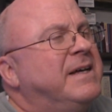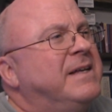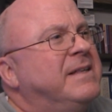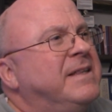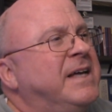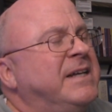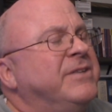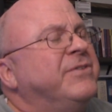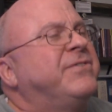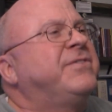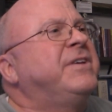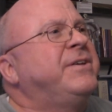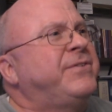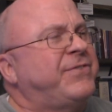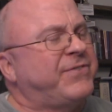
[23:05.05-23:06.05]
that
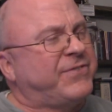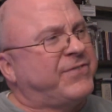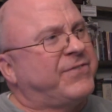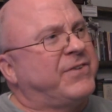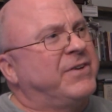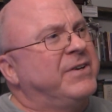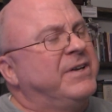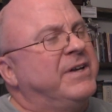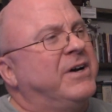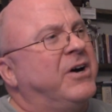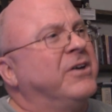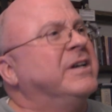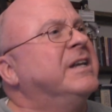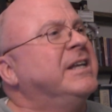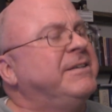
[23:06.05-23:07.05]
insists
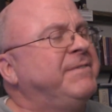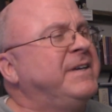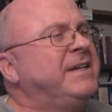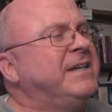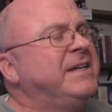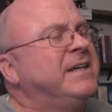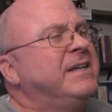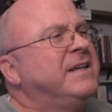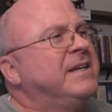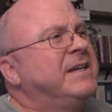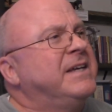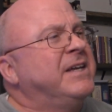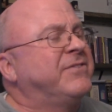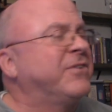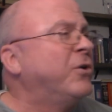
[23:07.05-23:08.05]
on living
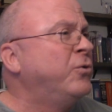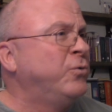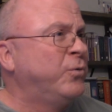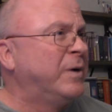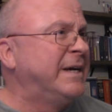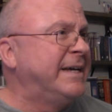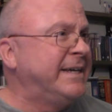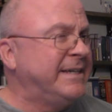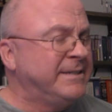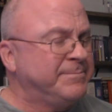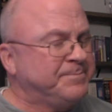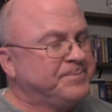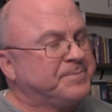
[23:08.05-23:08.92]
its own way